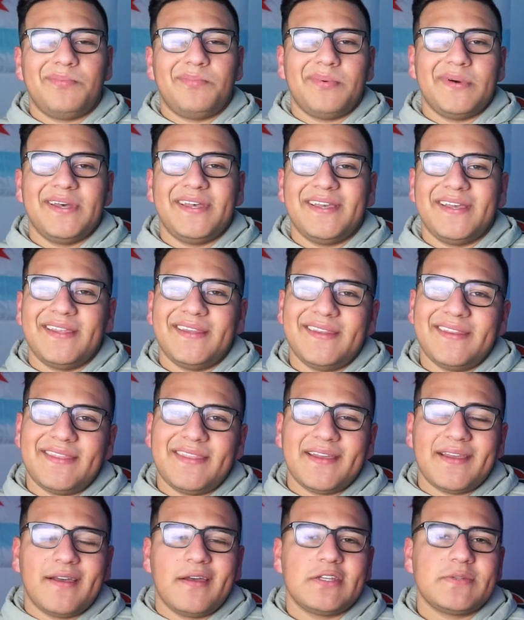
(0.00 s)
but
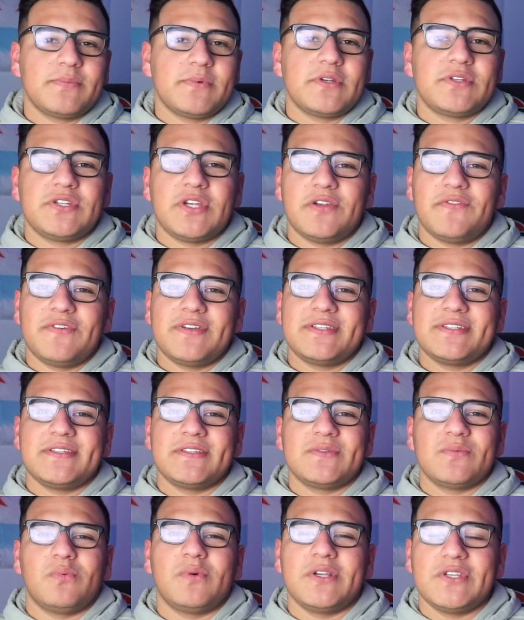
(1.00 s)
the customer service
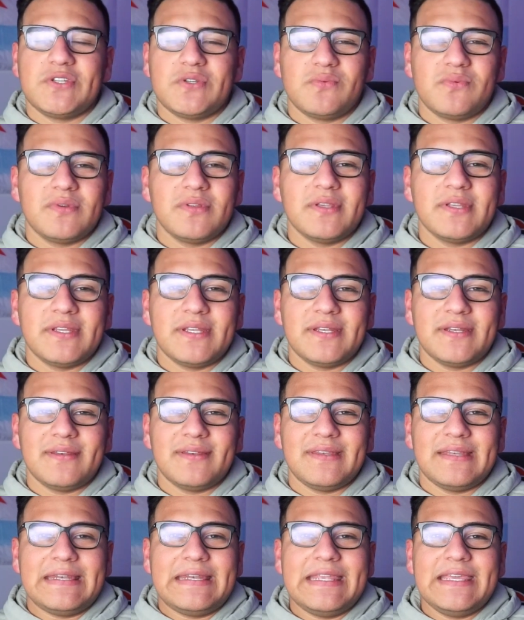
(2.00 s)
is what you really
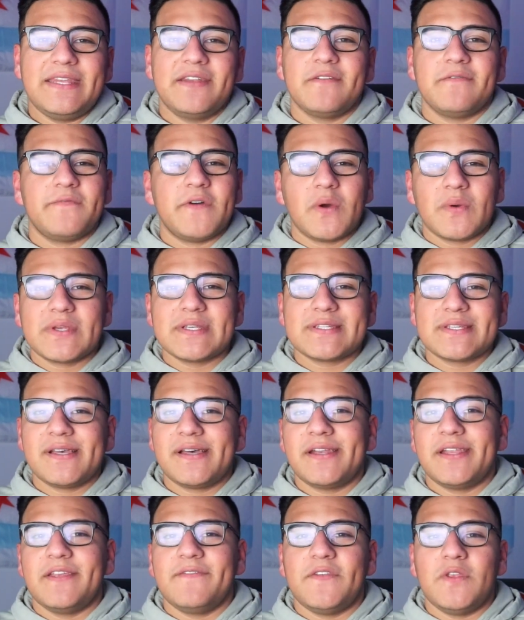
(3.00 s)
need to focus
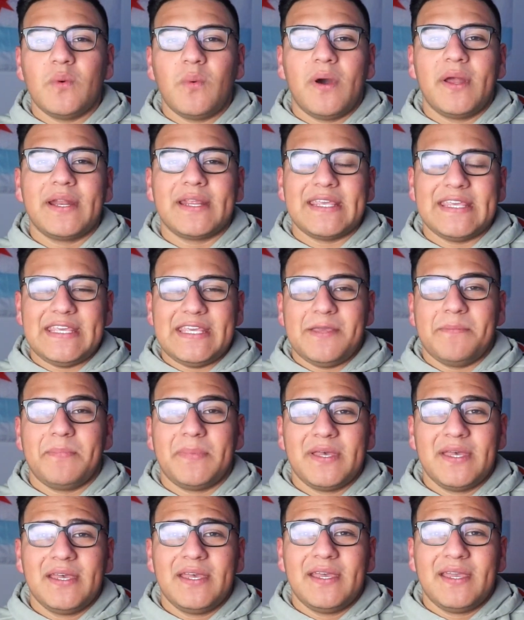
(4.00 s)
on if you want to keep
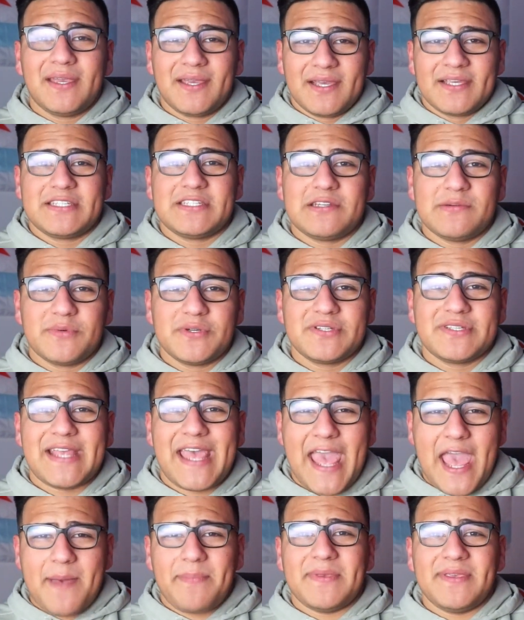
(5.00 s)
customers
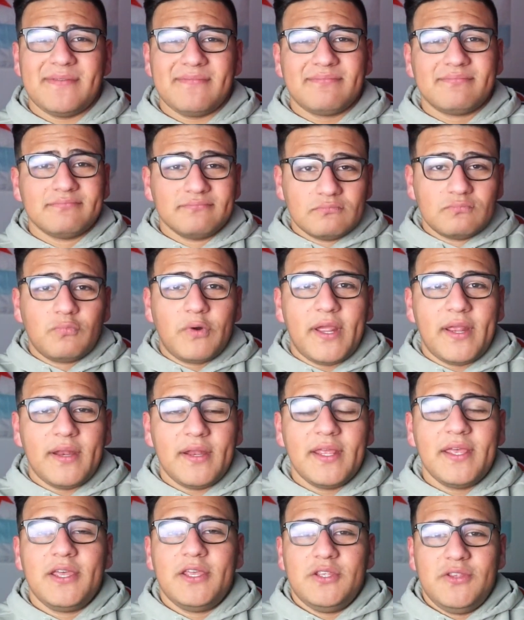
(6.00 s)
happy, right?
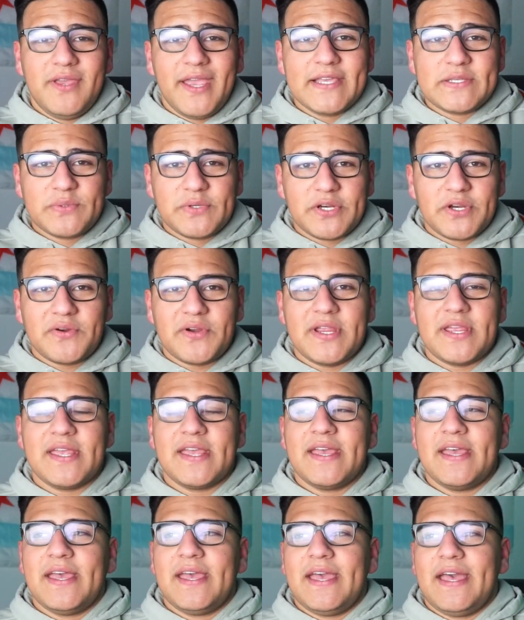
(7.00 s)
You guys would agree.
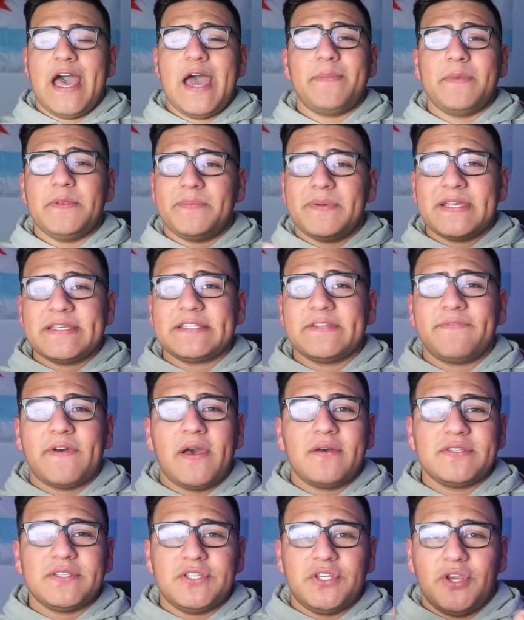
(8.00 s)
I'd be pissed if
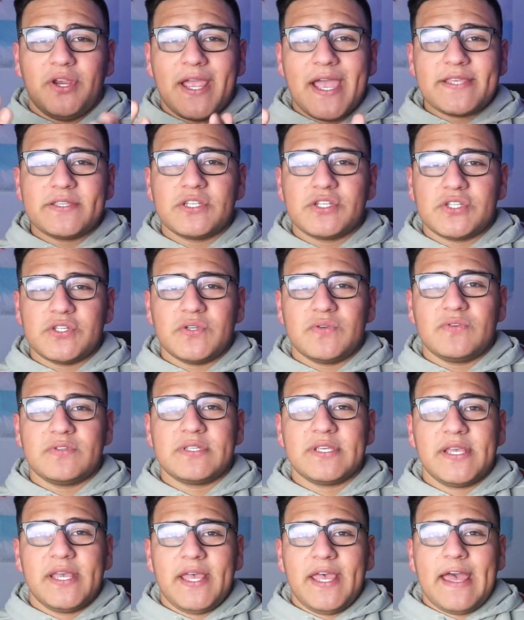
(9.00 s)
I was in your guys'
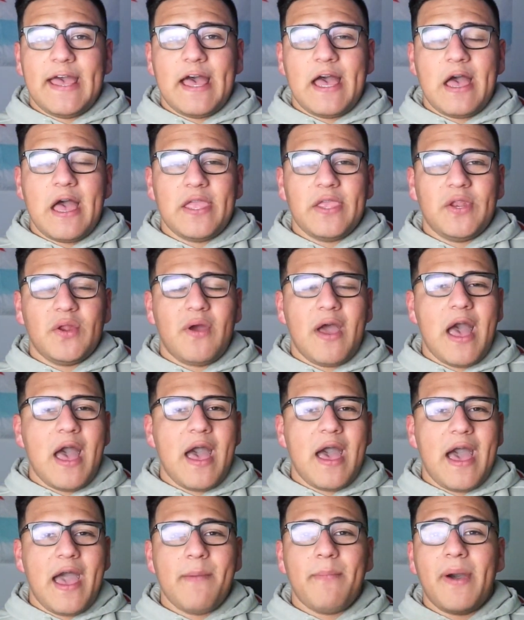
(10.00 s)
shoes. Uh, you know,
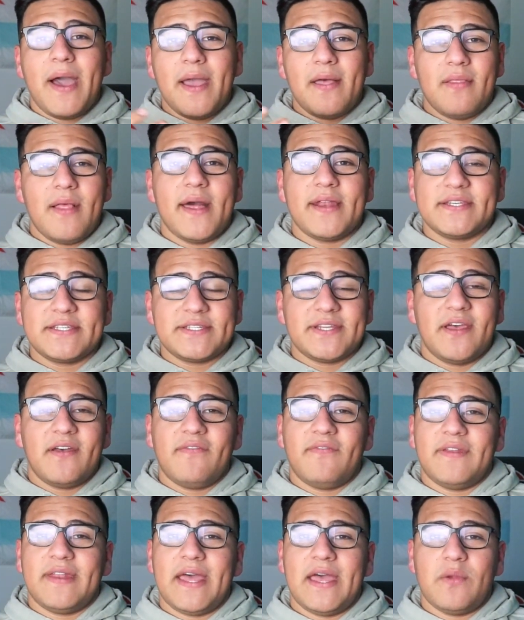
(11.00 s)
I, I, buy a lot of
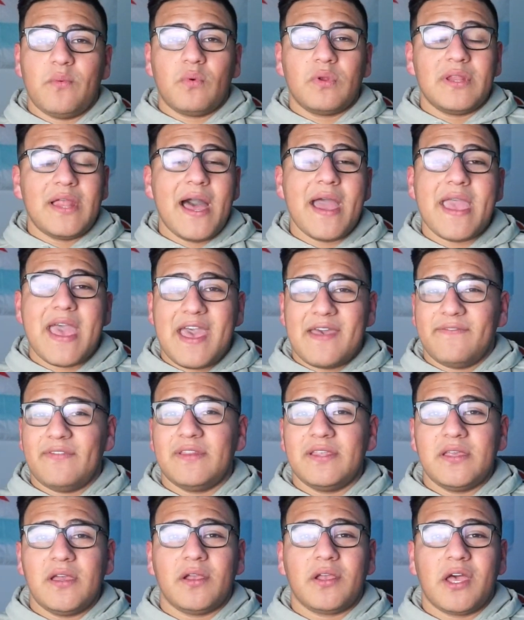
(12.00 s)
stuff and I rely heavily on